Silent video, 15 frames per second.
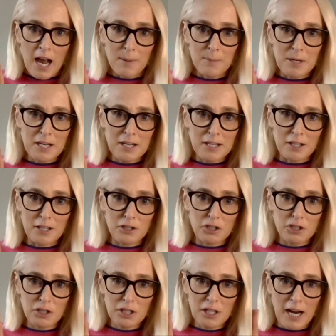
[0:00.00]
I mean,
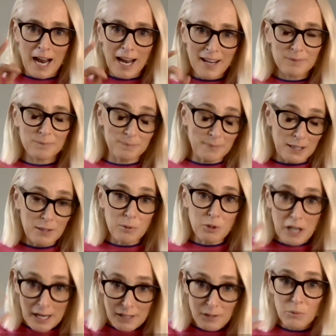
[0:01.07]
I suppose
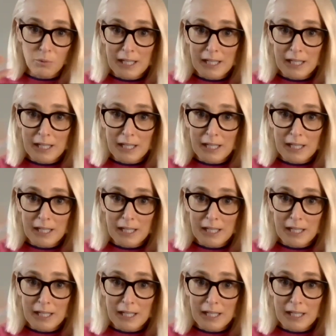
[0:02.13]
she hasn't